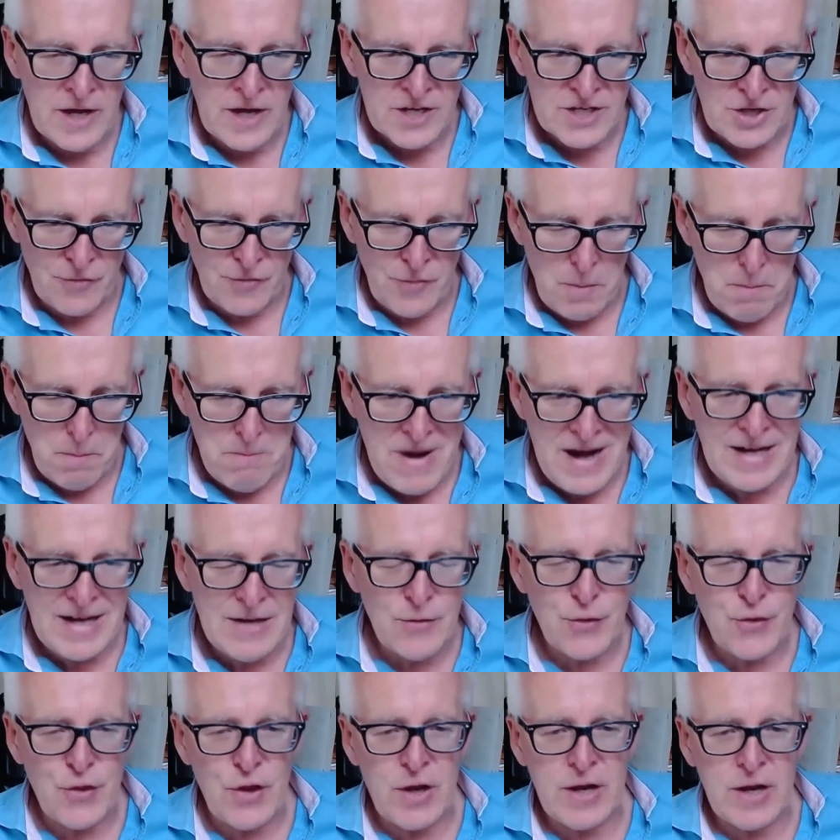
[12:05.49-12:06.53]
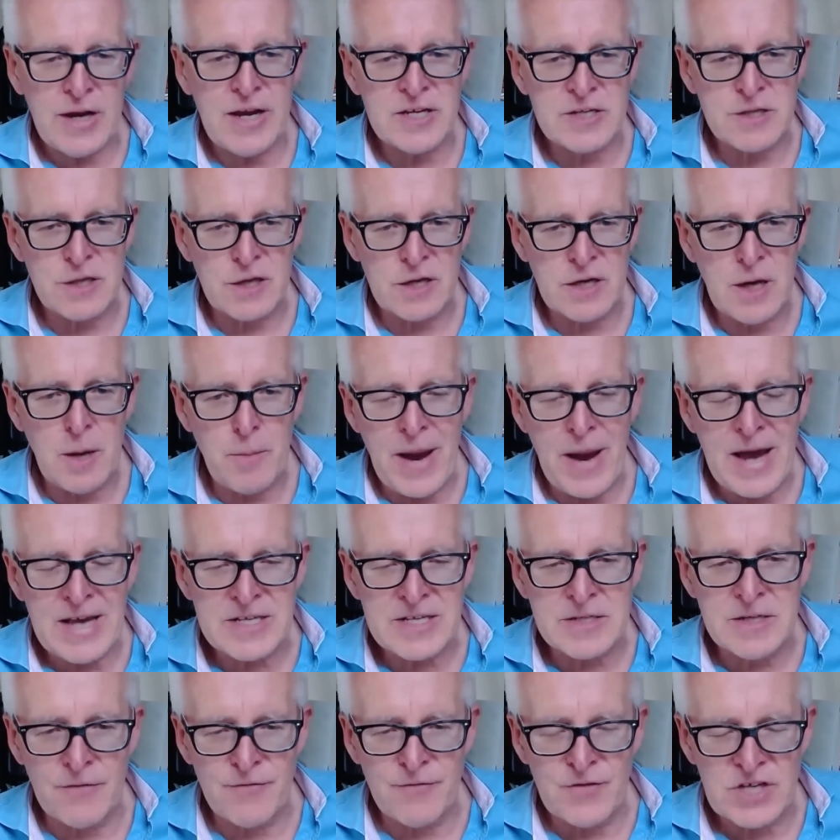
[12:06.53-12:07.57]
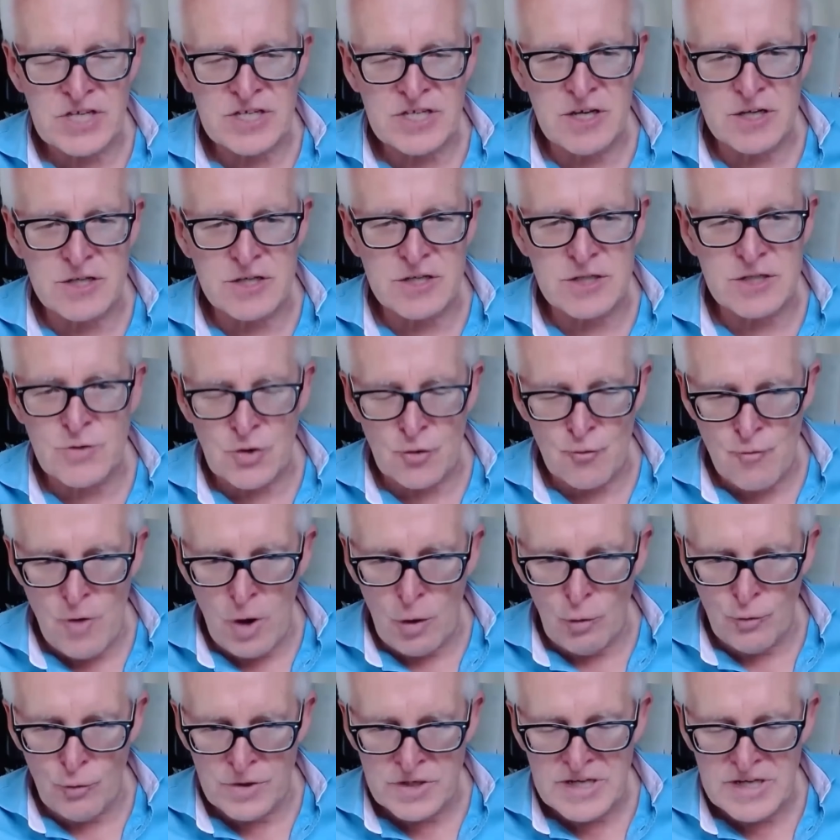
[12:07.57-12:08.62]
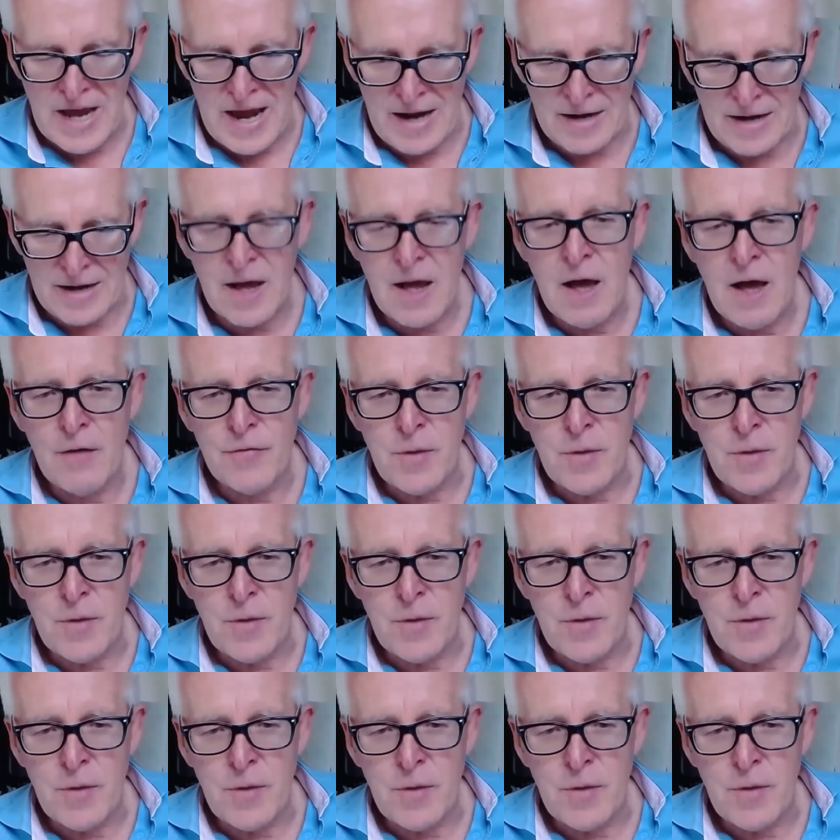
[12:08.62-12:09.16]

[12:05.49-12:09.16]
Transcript: So the main thing is the capacity of the system to roll the debt.